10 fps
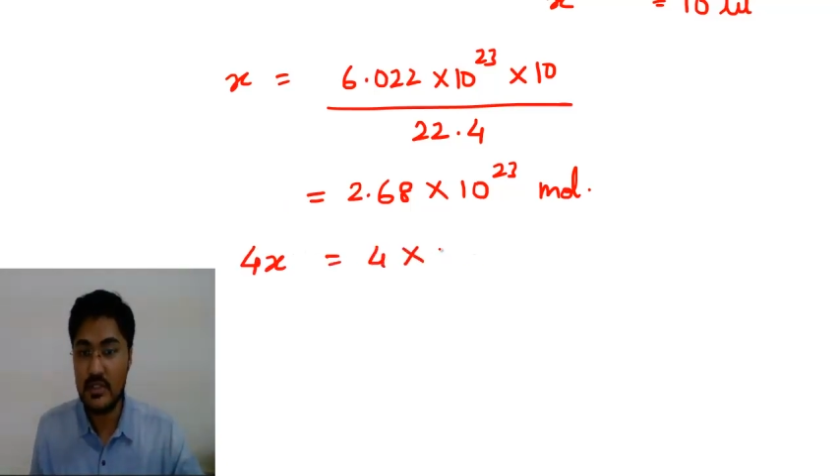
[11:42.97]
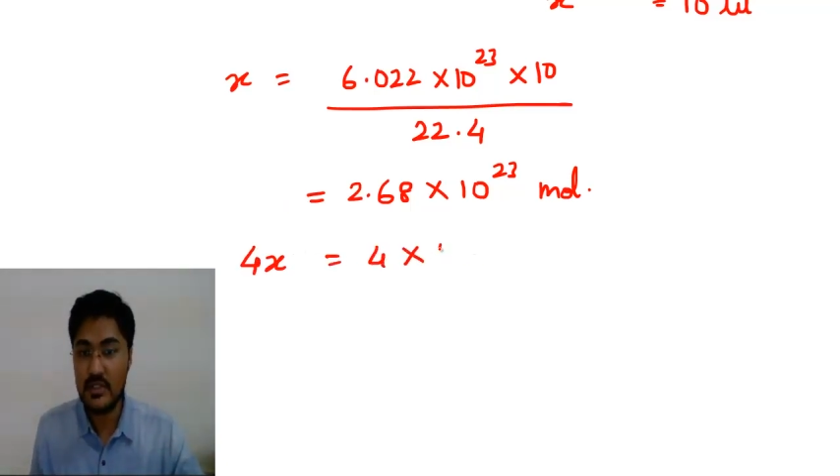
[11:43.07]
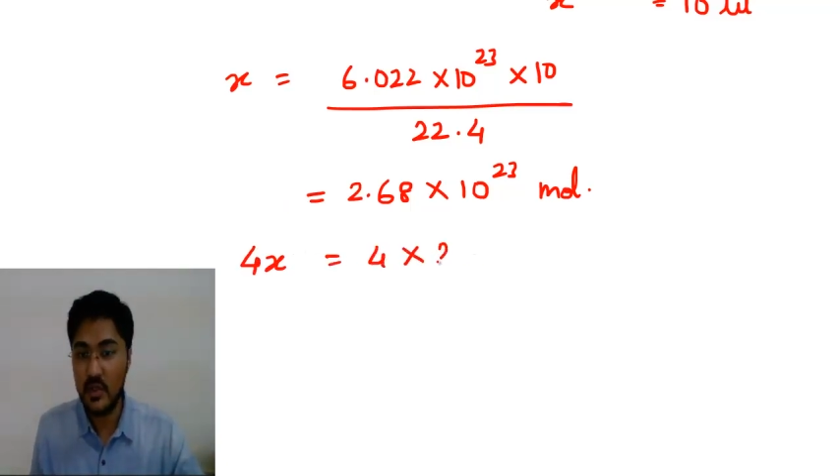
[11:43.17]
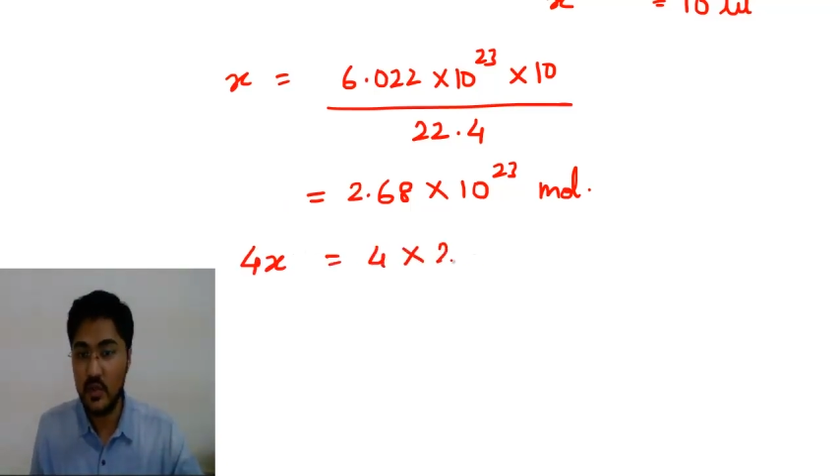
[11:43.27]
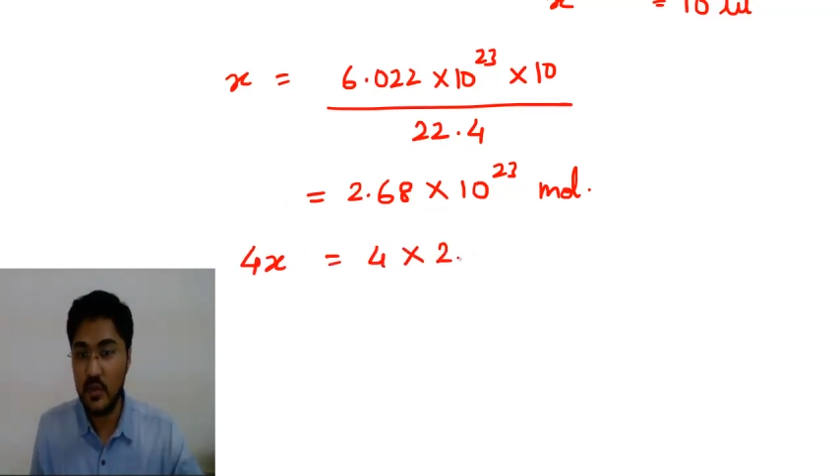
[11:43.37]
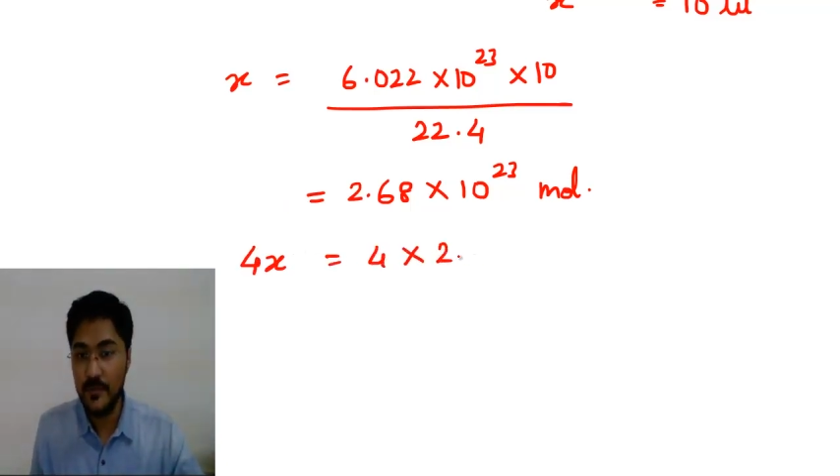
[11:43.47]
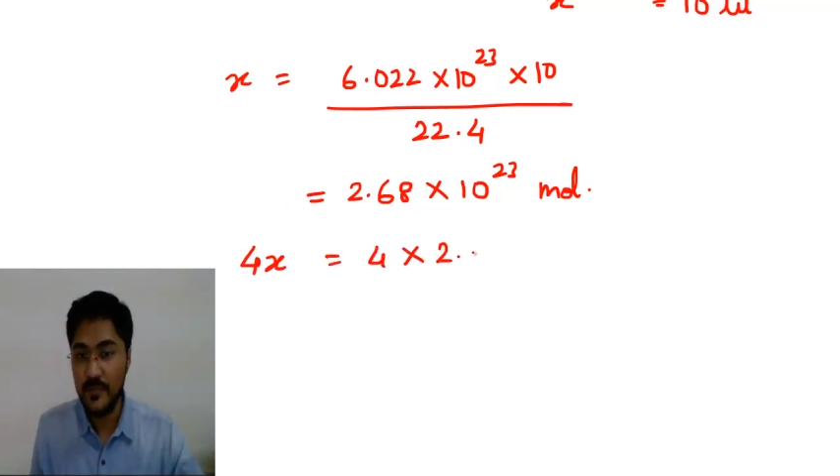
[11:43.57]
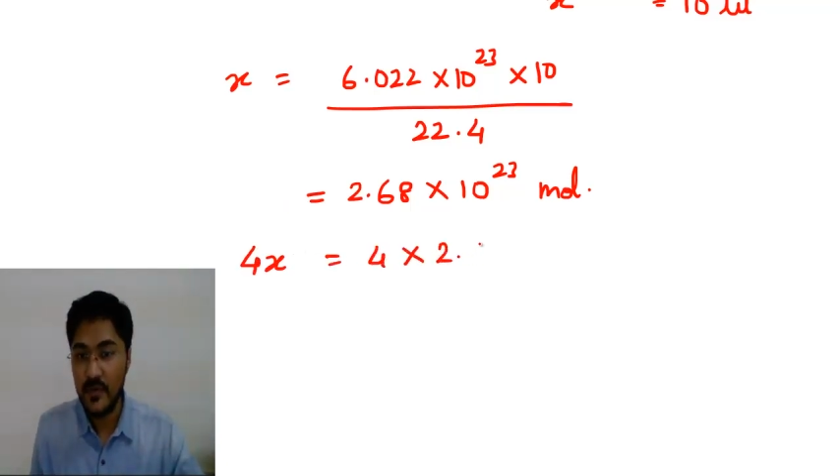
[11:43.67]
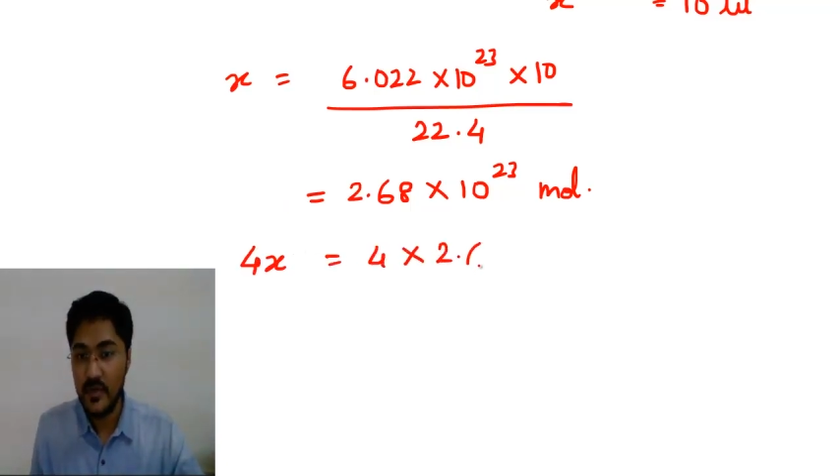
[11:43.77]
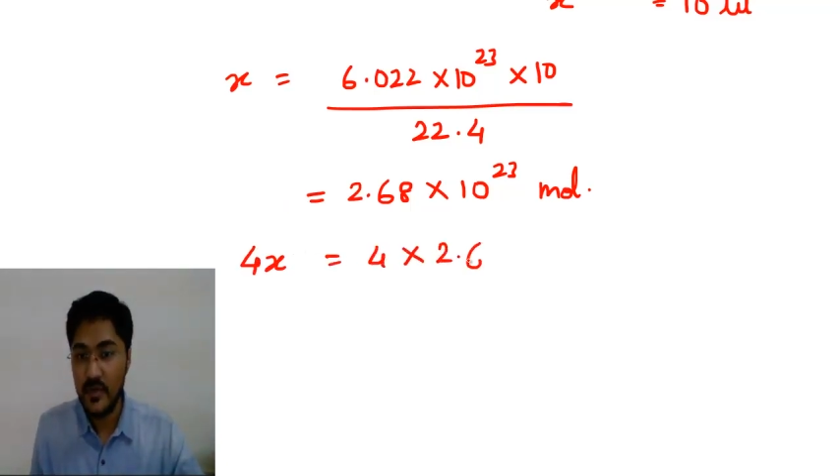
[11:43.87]

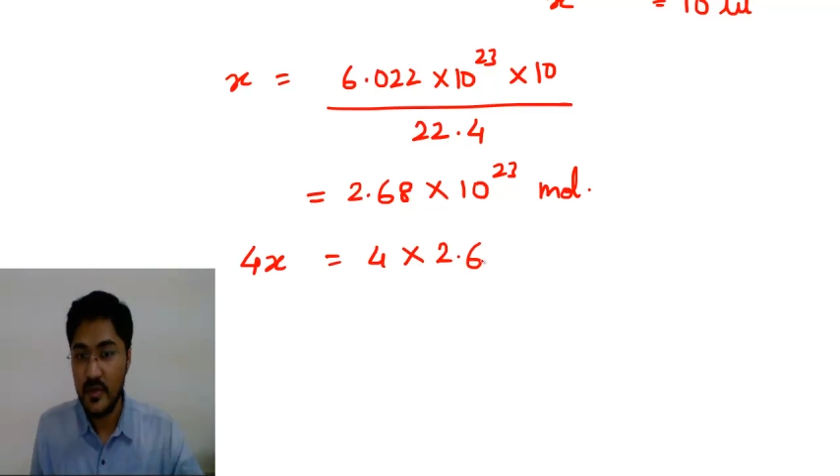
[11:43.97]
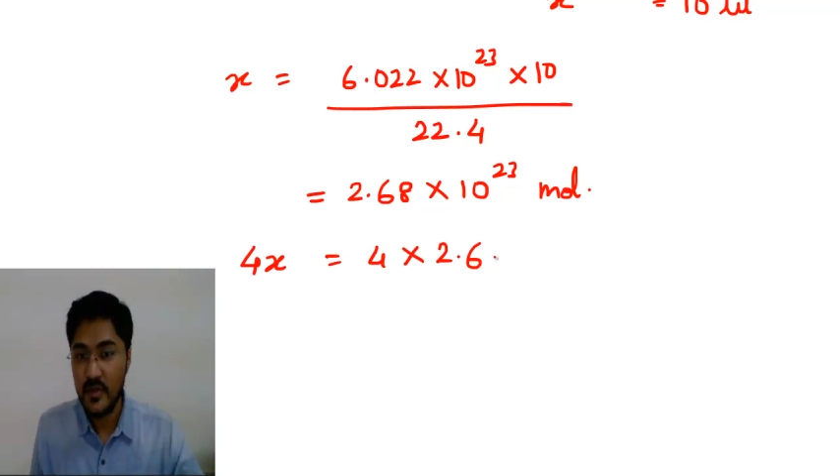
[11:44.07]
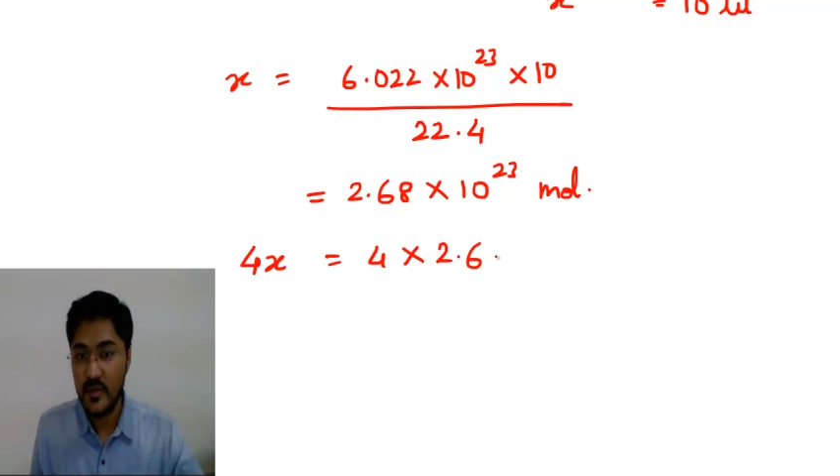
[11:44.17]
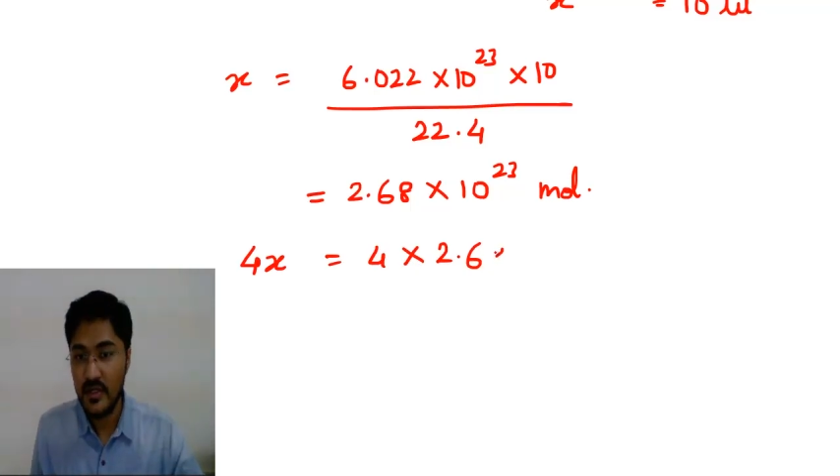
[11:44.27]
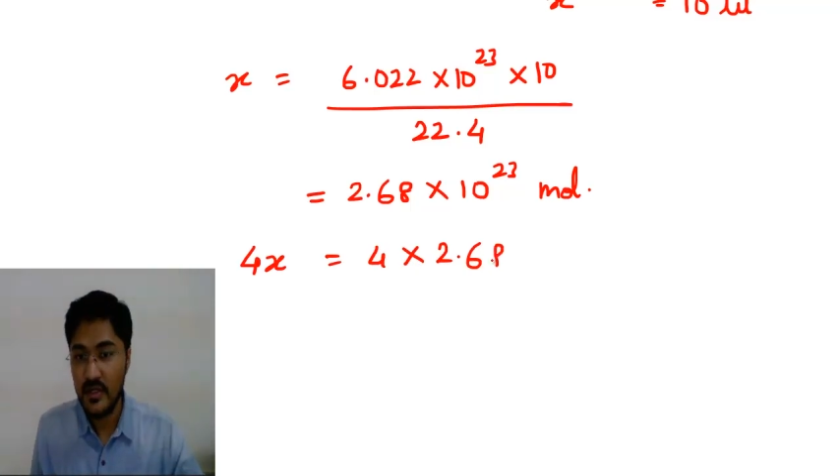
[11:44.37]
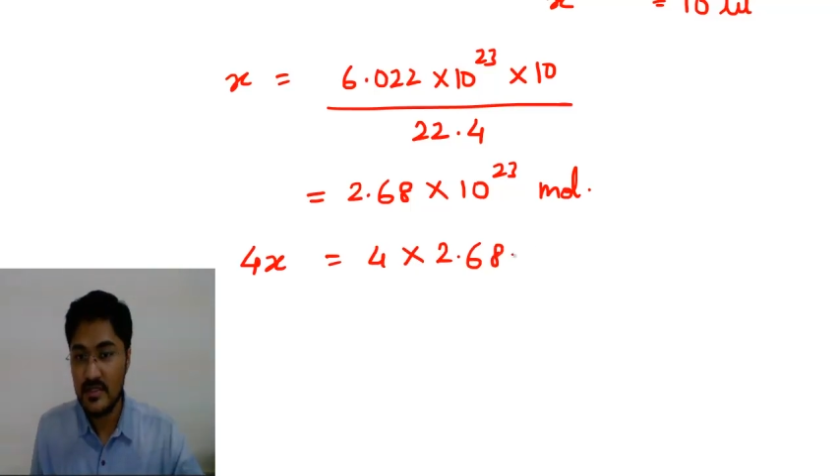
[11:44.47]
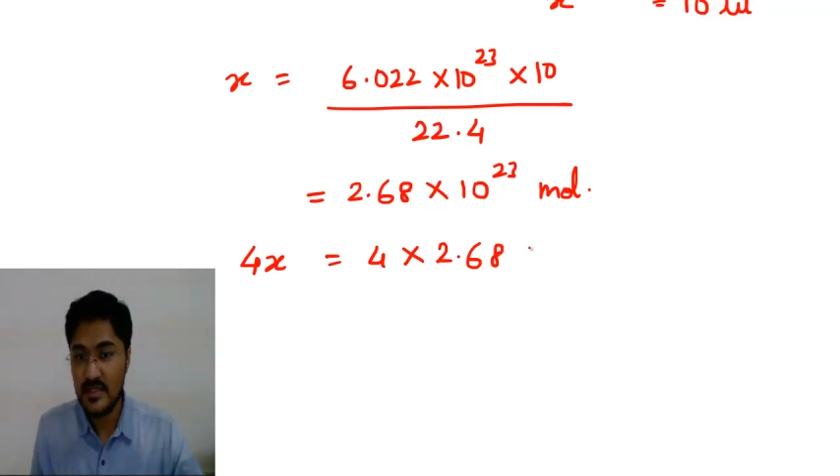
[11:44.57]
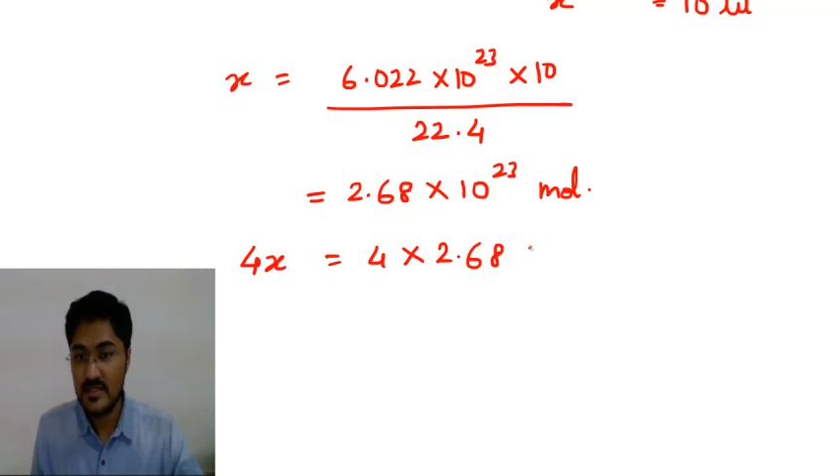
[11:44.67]
2.68 into